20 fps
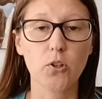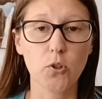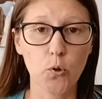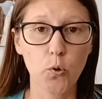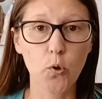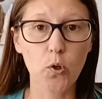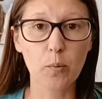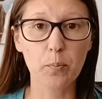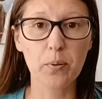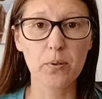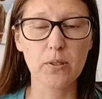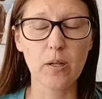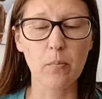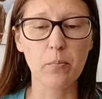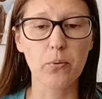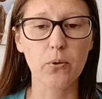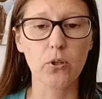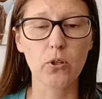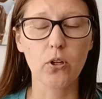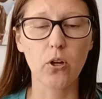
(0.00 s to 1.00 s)
CURP
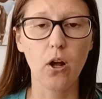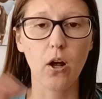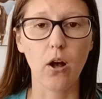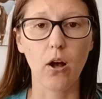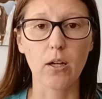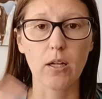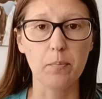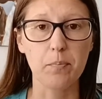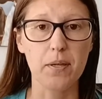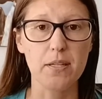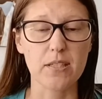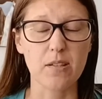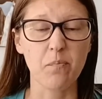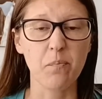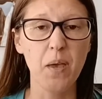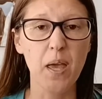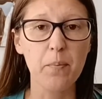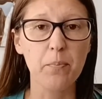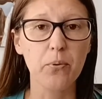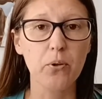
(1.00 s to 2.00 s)
number on a piece
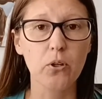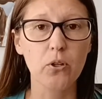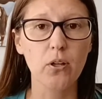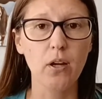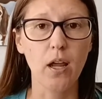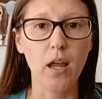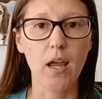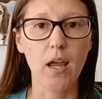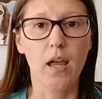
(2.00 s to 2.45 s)
of paper.